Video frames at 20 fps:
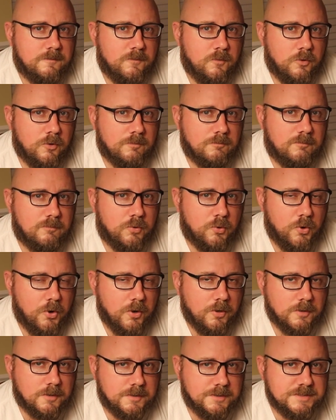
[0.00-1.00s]
For
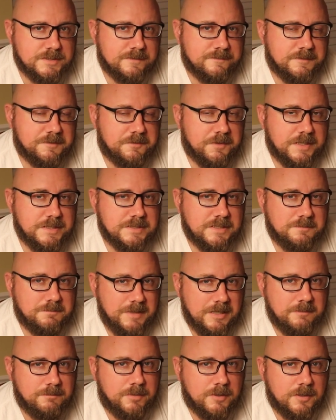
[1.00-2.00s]
broilers, if you're raising
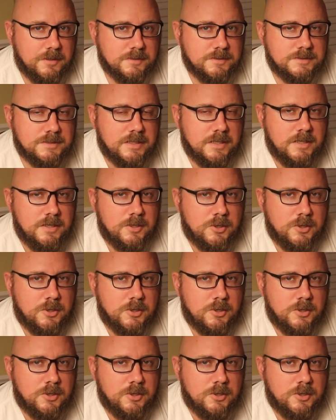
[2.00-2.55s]
meat birds,